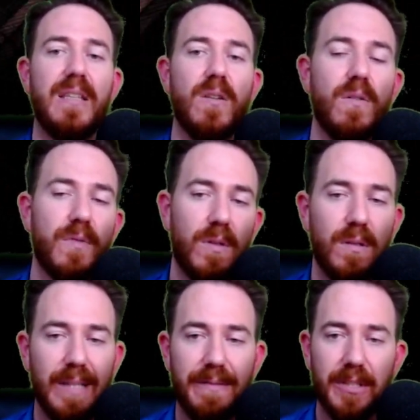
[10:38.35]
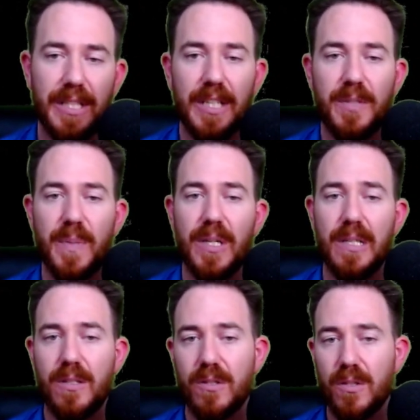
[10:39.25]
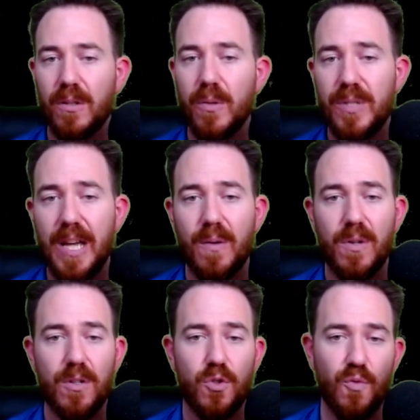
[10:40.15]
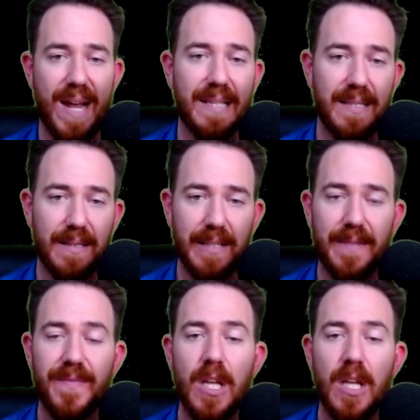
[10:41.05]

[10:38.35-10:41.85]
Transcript: the overall leveling experience slows down drastically.